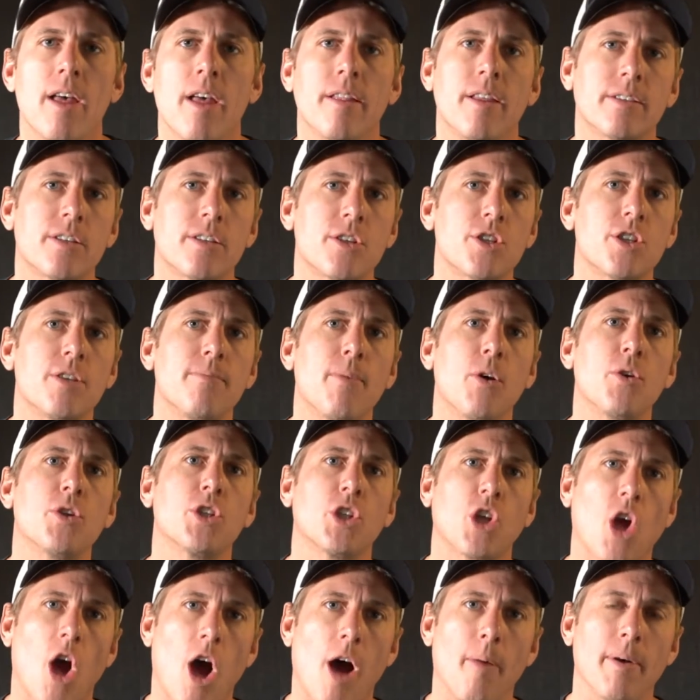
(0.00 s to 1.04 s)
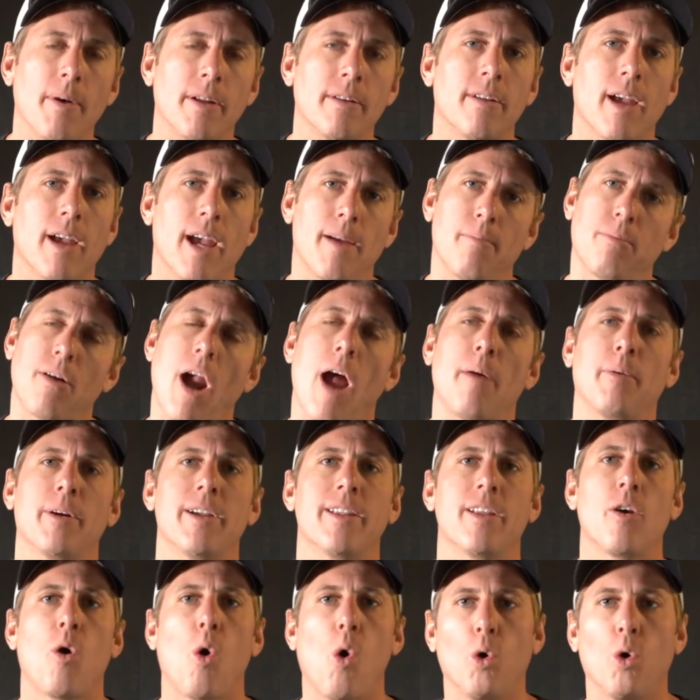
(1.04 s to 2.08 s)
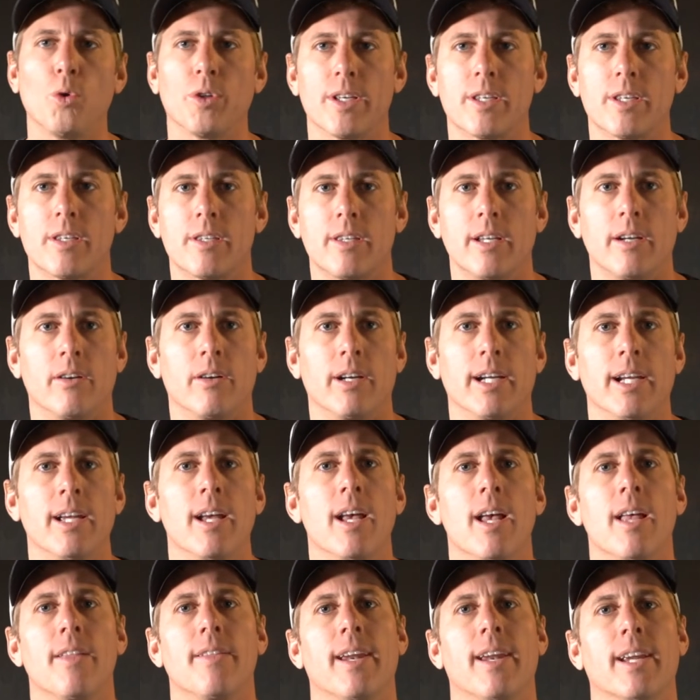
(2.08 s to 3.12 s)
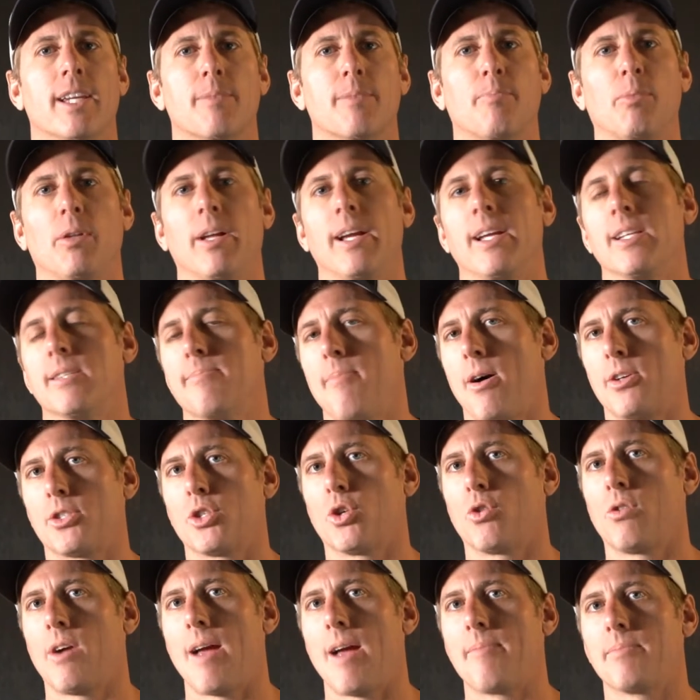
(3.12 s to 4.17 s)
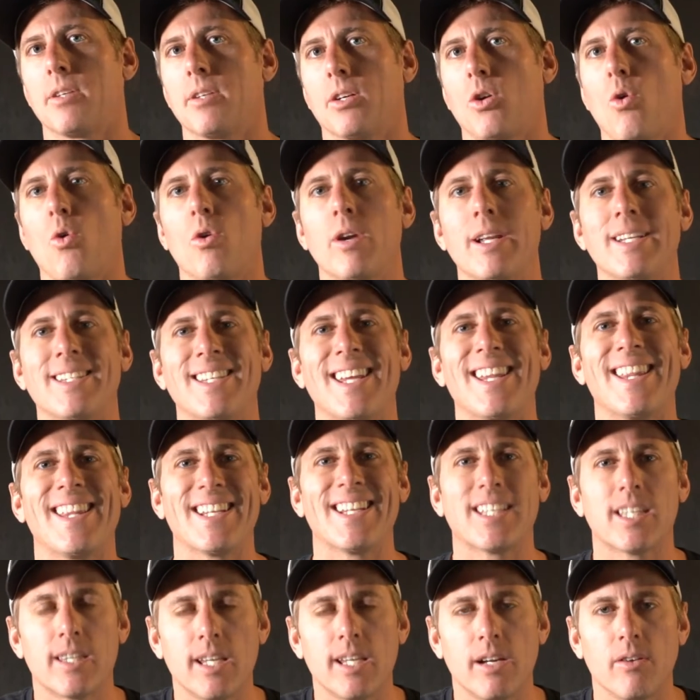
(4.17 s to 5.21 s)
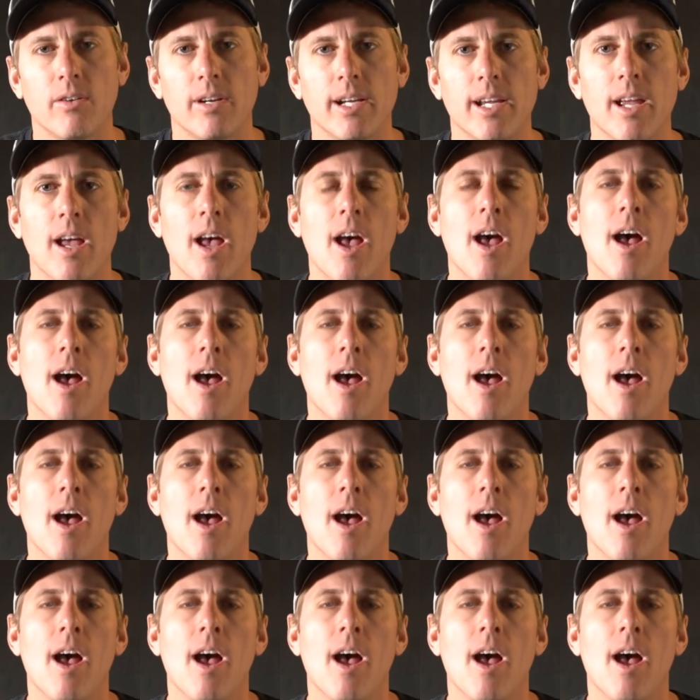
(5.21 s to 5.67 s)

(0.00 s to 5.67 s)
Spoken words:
This is the most common and probably the oldest theory that explains muscle cramps. According to this theory,